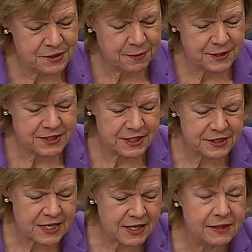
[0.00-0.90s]
President,
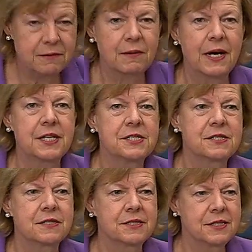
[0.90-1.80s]
I
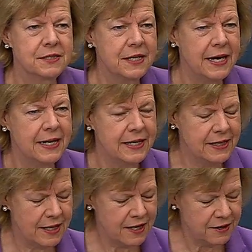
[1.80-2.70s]
rise today
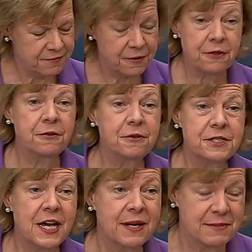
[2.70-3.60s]
for the third
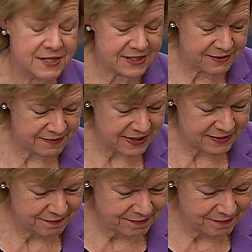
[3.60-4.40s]
time this evening